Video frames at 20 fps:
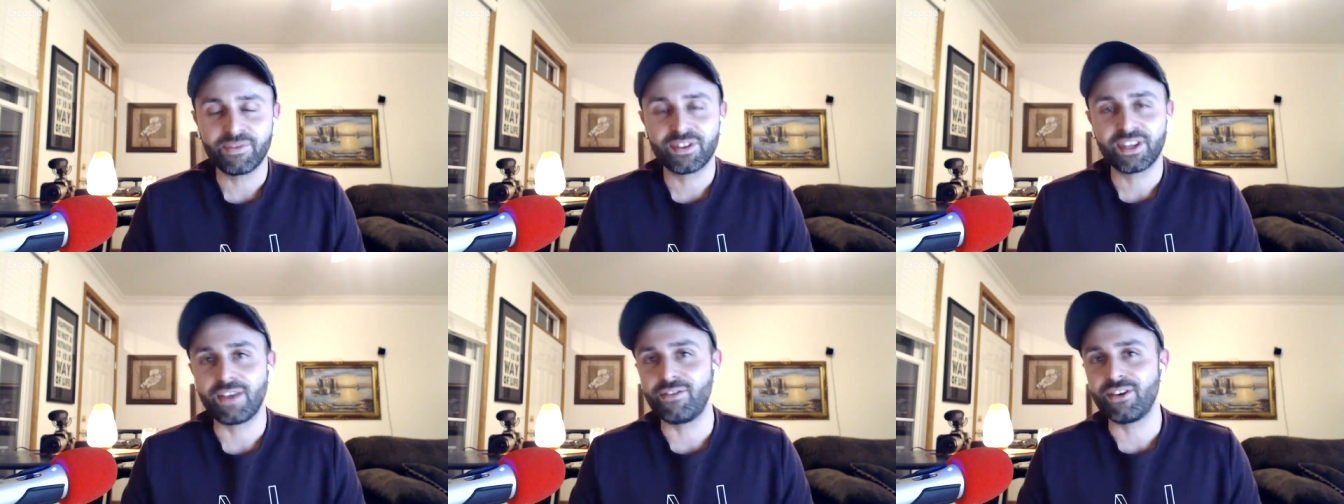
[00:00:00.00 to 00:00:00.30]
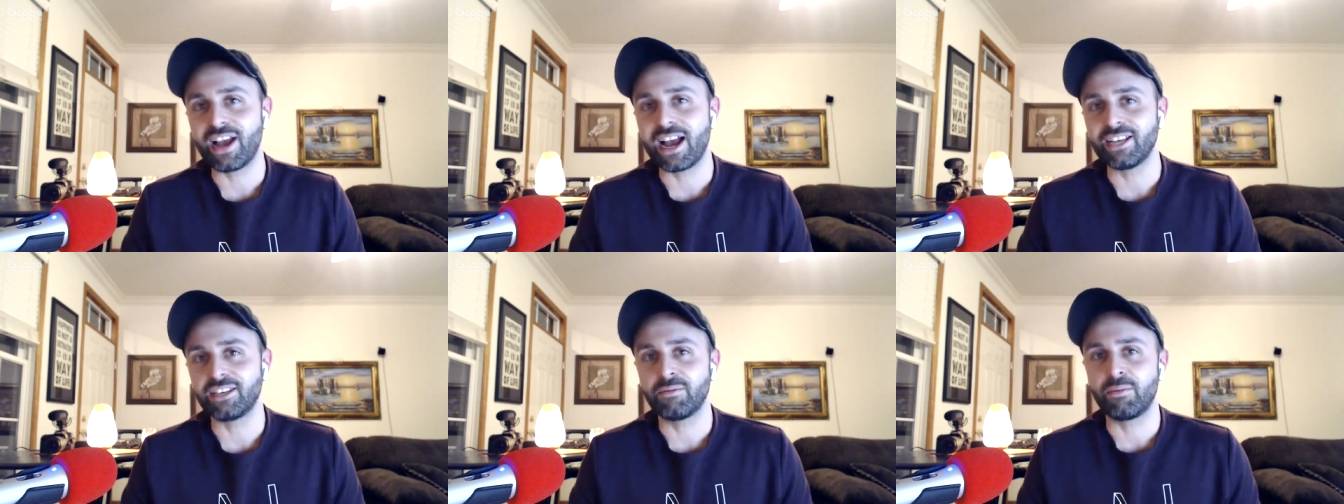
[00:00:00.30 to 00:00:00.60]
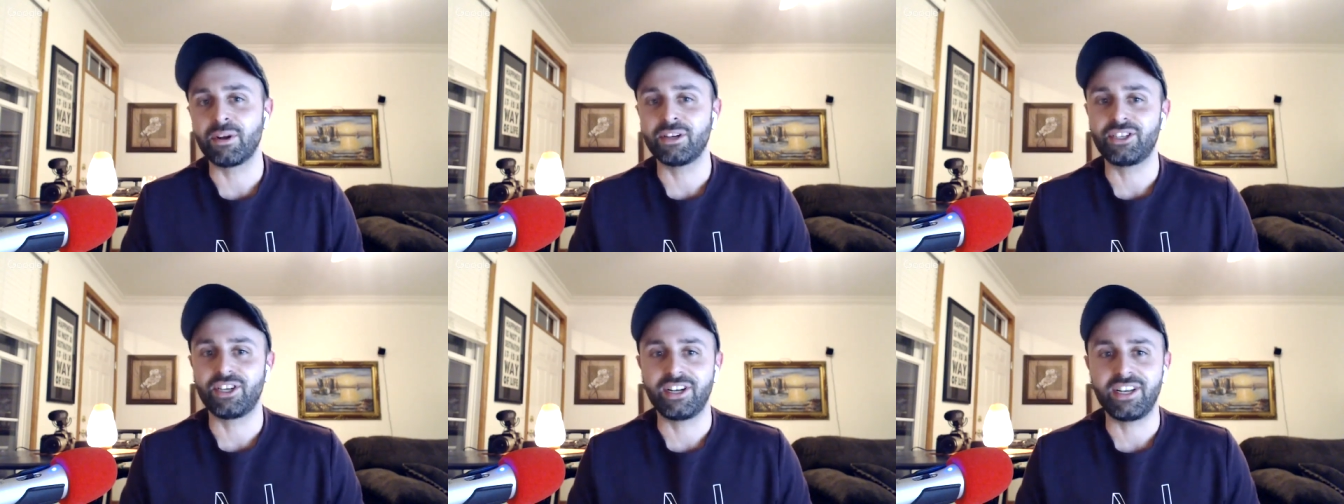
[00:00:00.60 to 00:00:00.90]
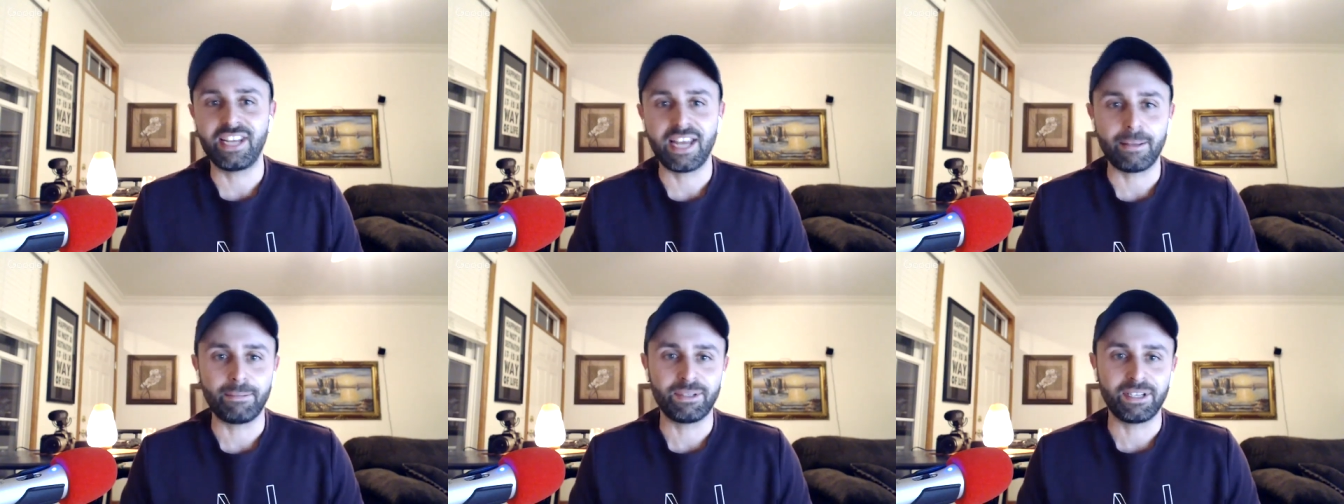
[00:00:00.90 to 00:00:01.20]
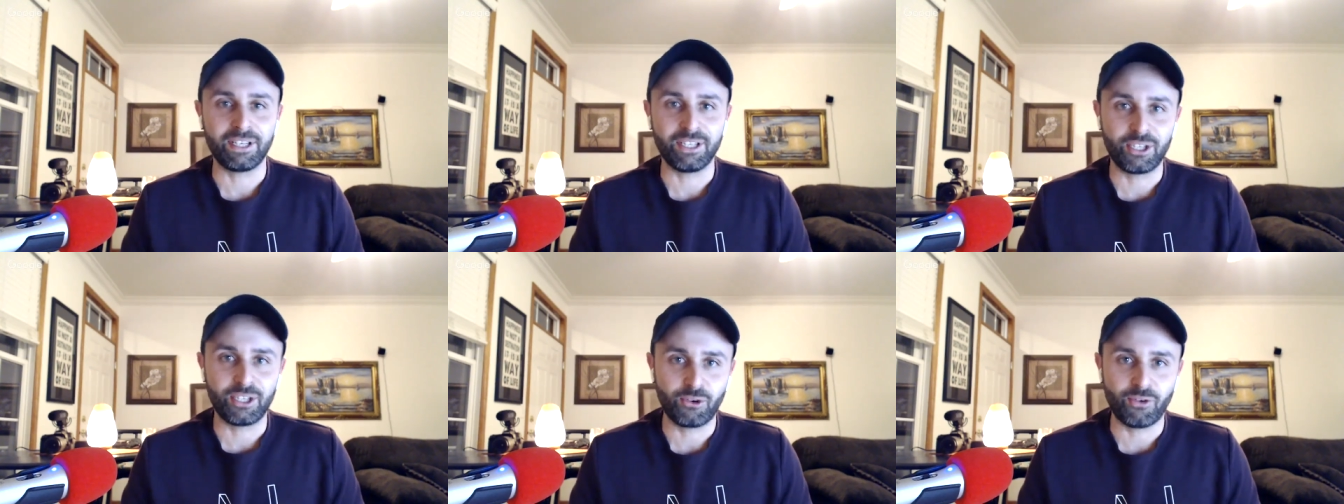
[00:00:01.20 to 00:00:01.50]
give you guys a bunch of tips
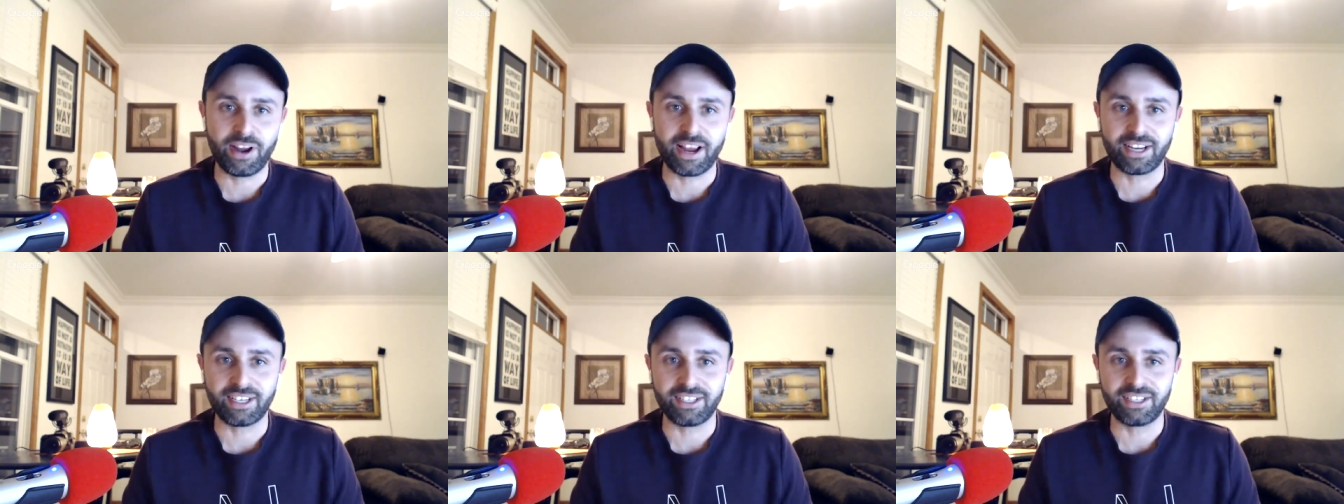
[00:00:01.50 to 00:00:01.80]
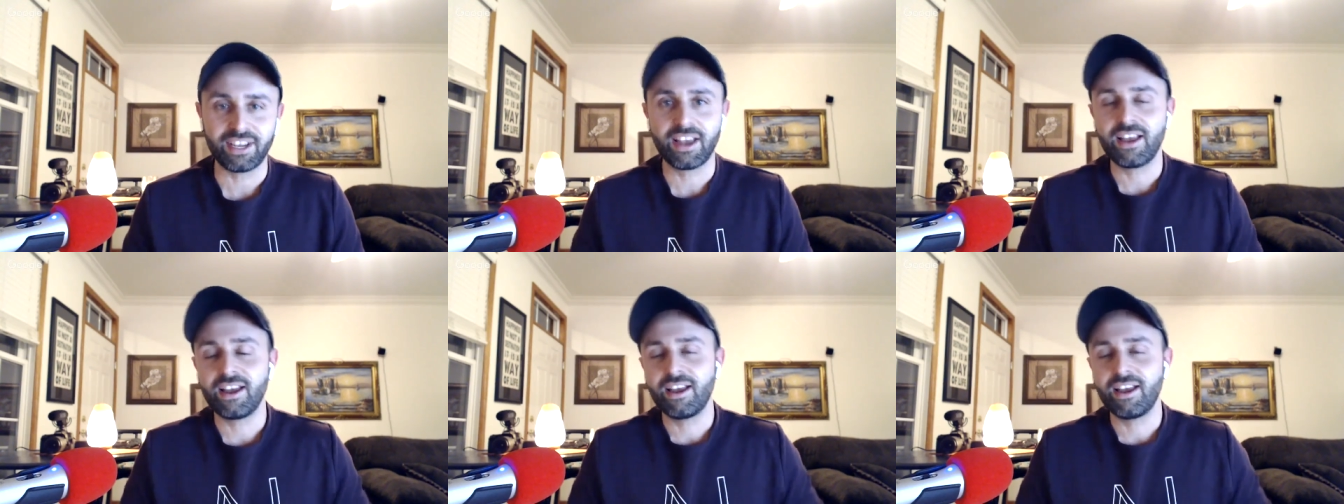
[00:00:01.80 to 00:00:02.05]
and tricks,